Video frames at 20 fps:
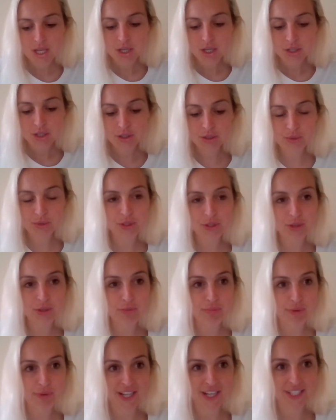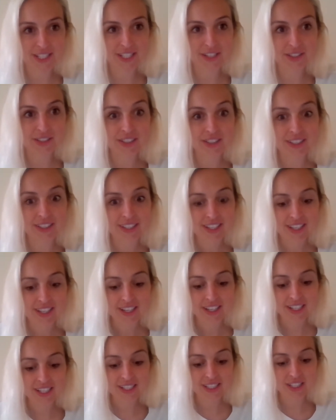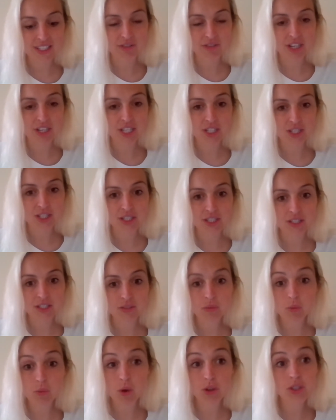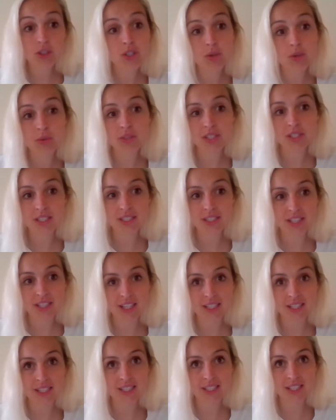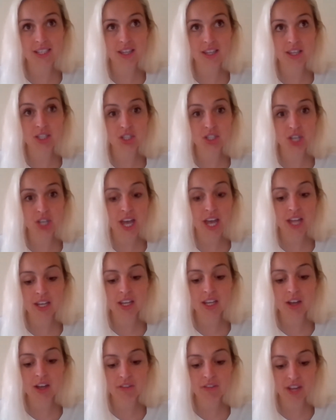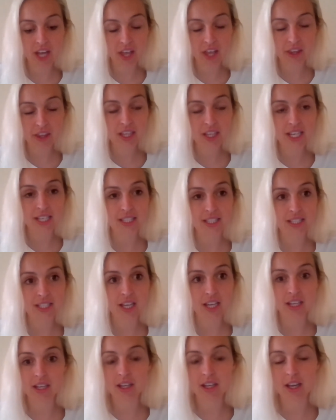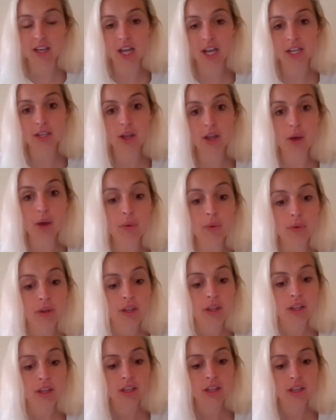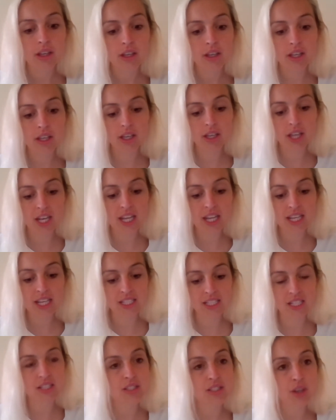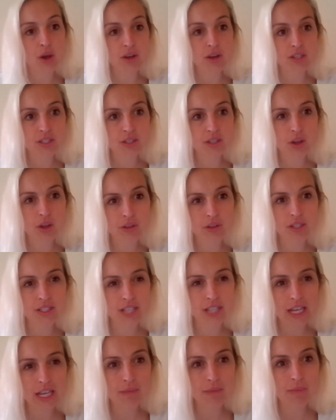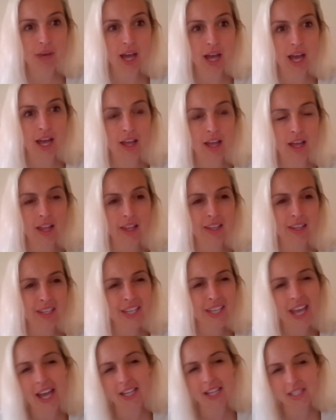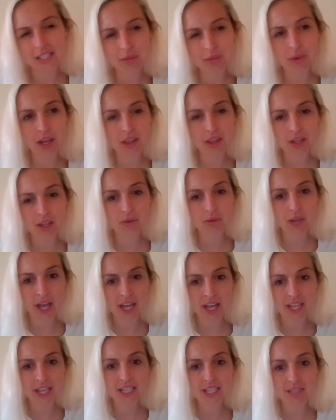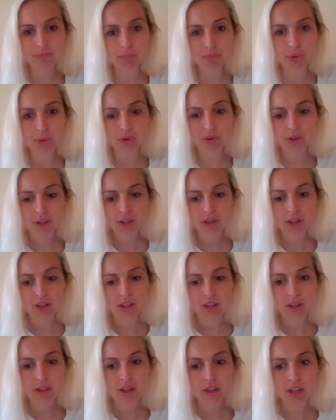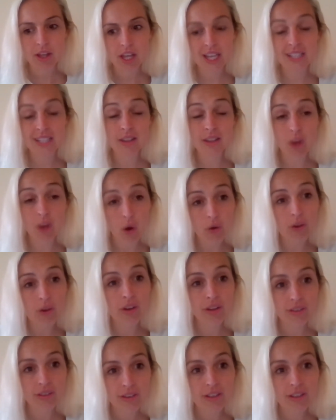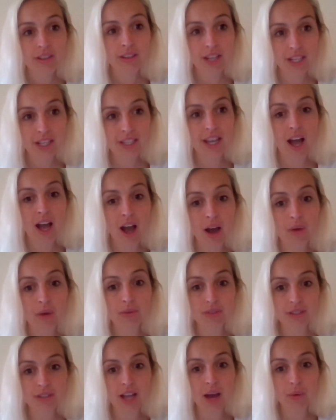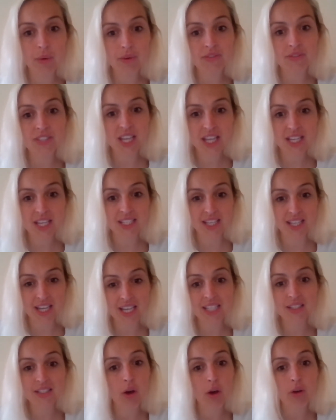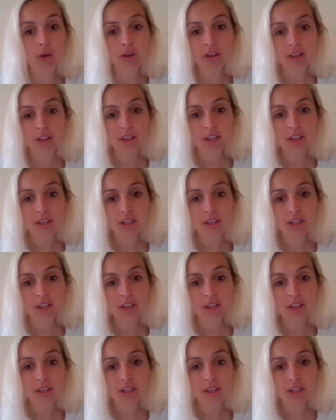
So some practical considerations: one, to understand the journey of an athlete. And I know Canadian soccer is not the same yet to where the UK is, but is long. Nowadays it is long.